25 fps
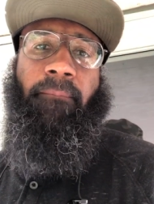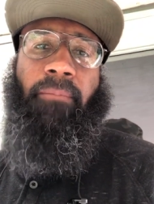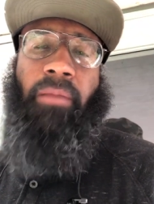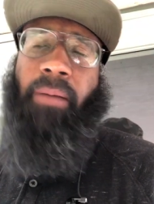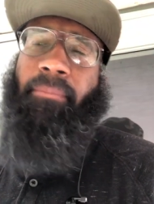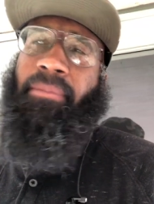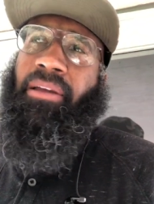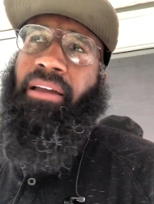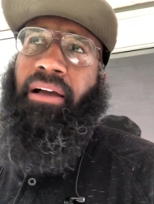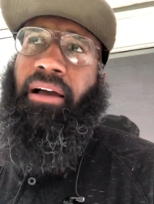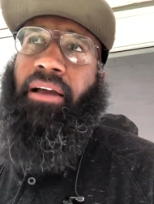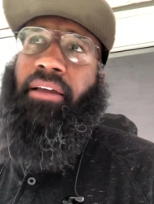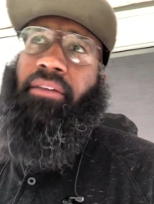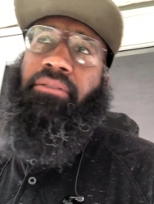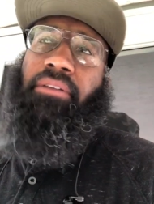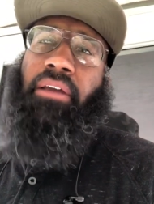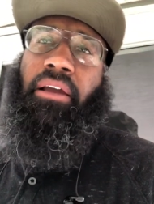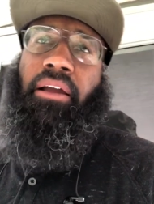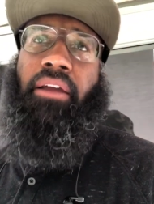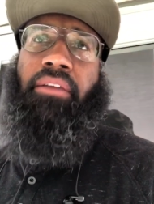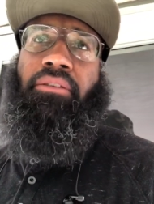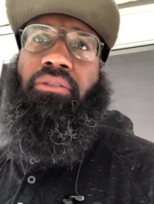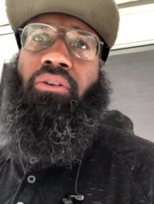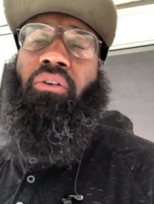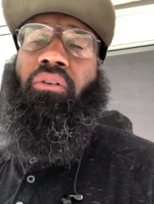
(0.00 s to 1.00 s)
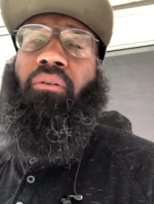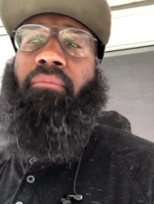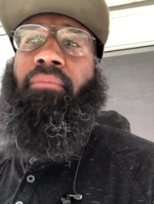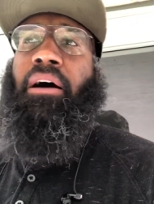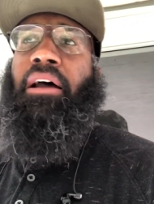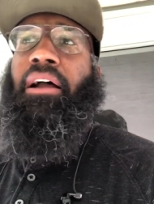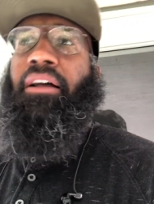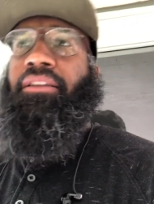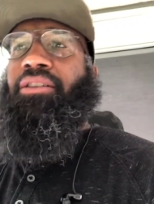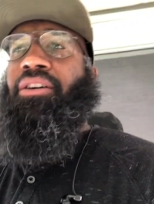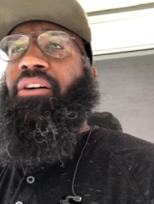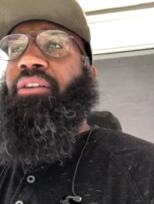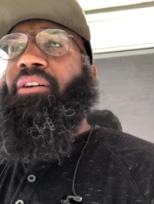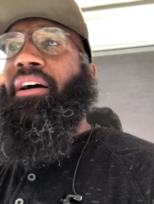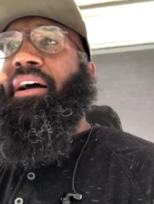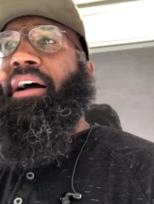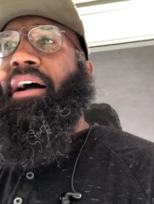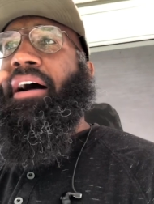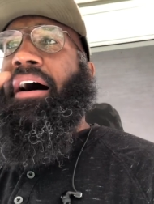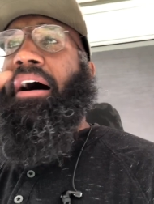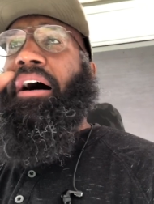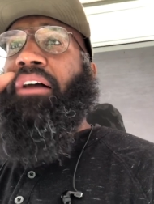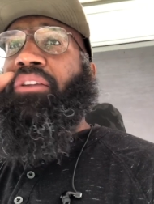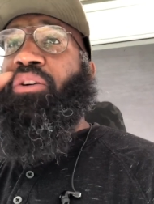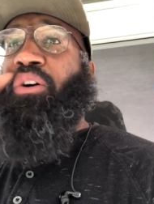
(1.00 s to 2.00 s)
I mean I ain't say I ain't told nobody. I told
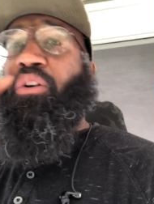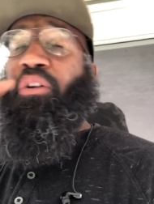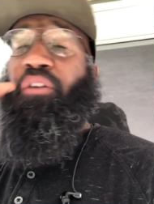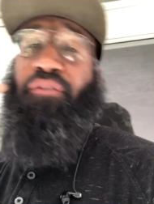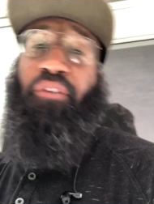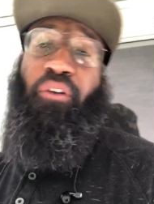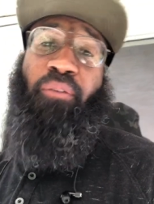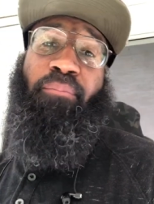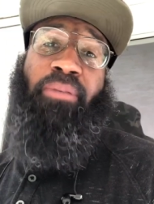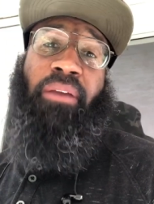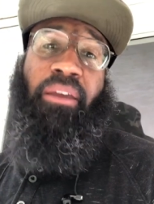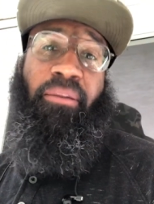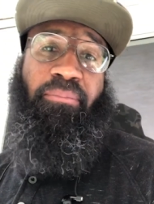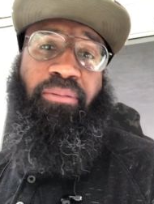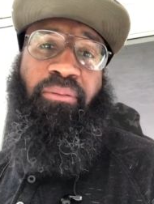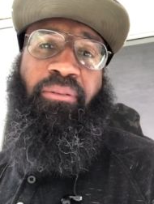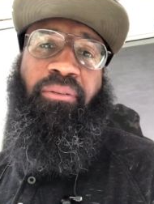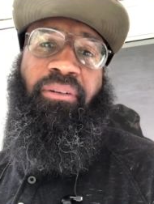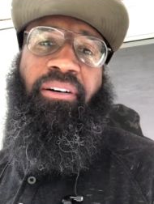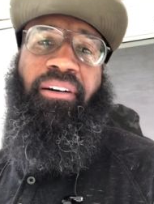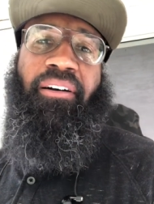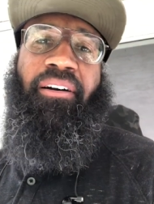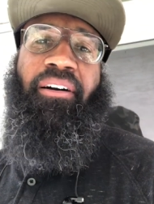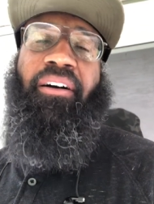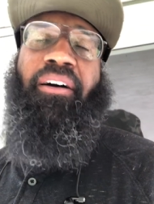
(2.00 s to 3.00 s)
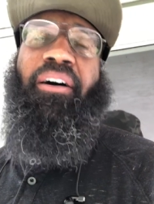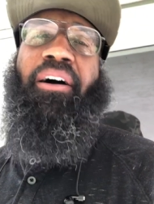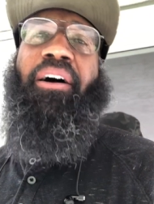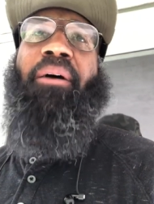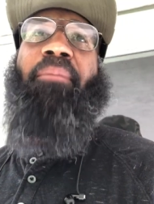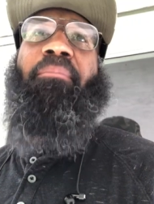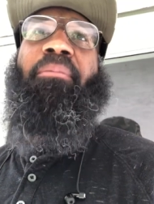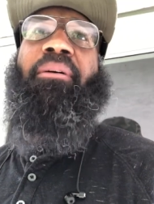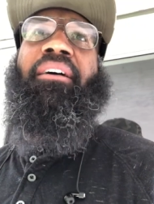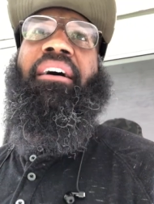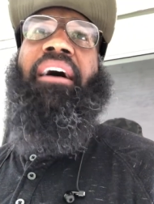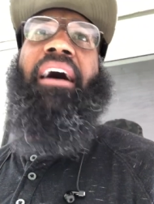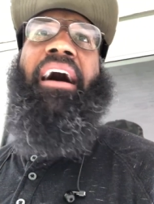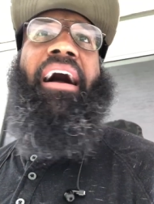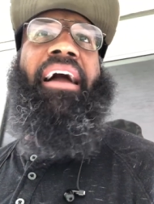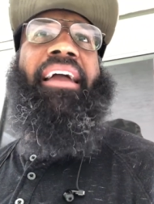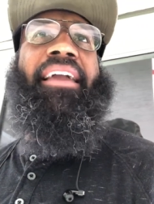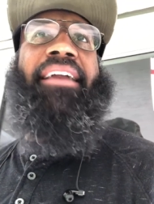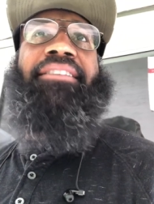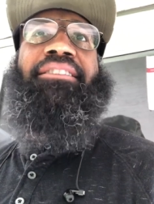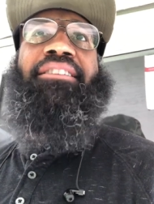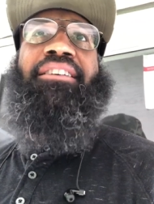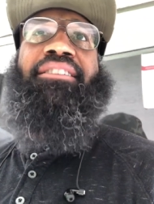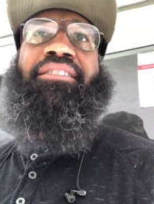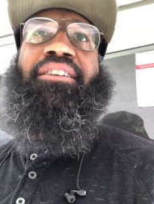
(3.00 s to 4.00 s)
I told a few people, but uh, I
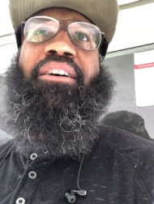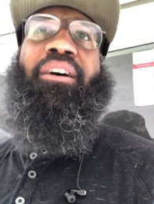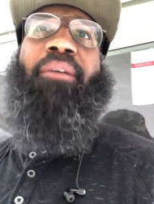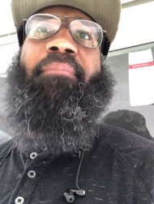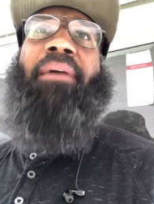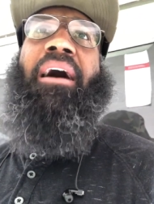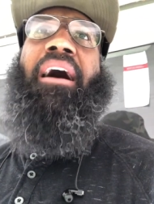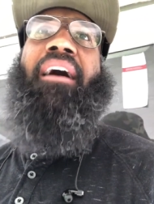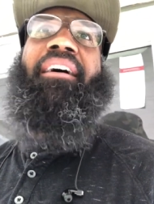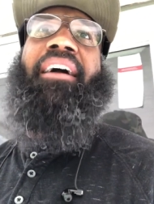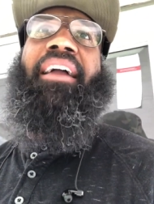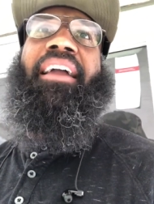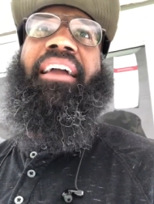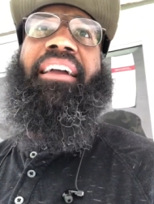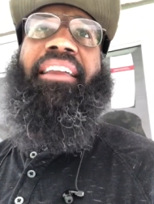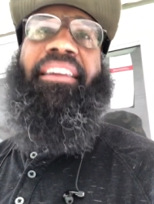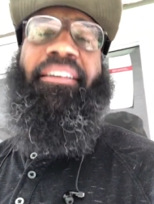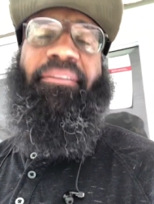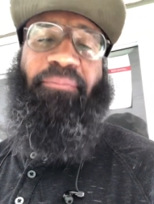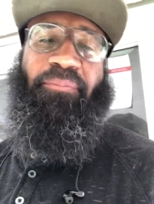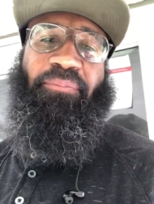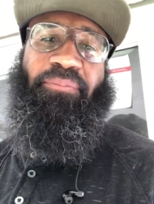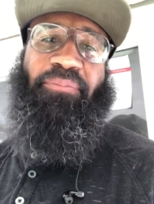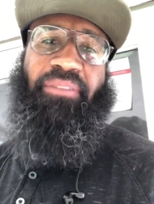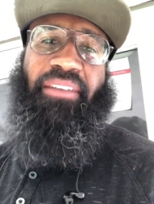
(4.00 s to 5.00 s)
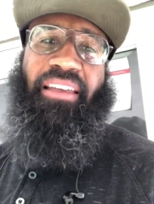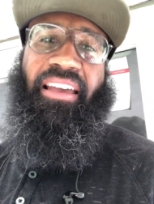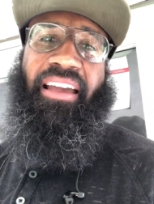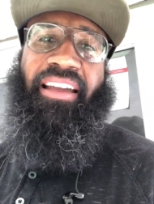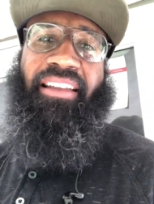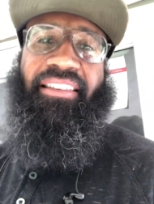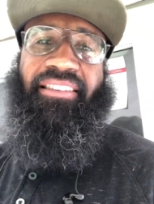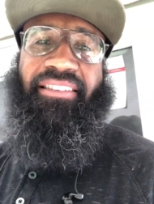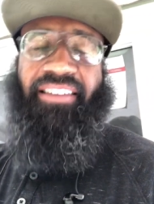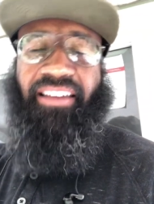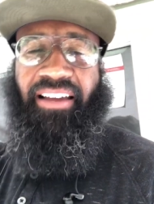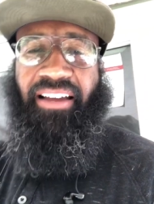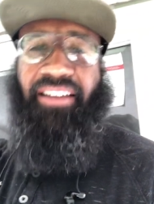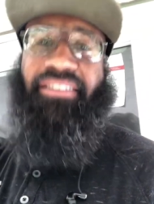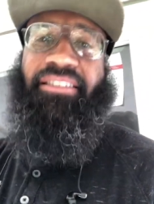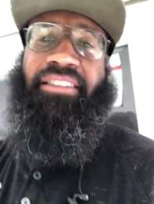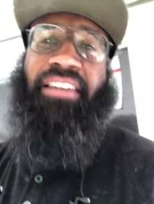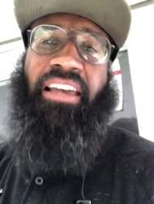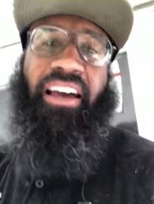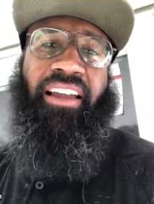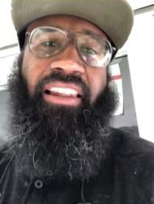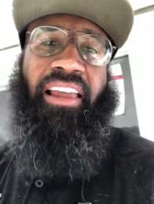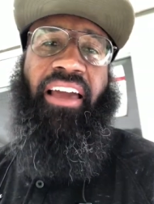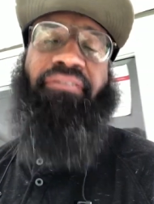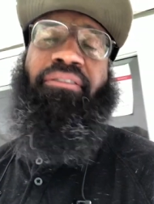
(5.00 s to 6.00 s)
ain't just come out and and and
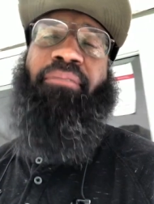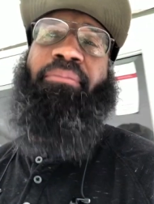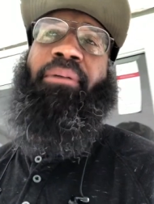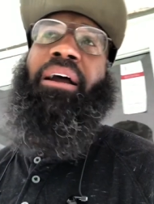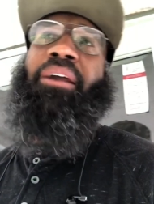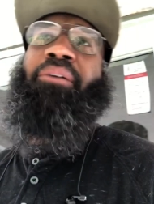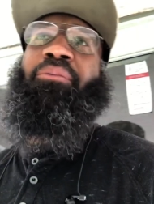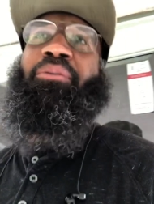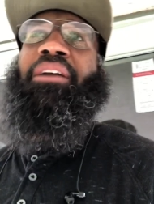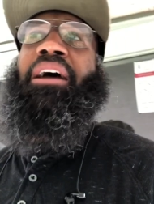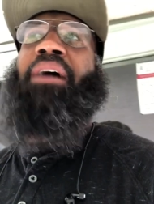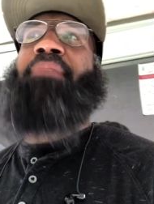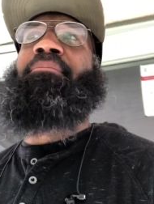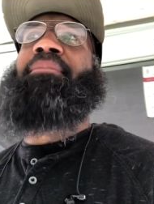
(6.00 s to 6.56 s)
tell everybody what I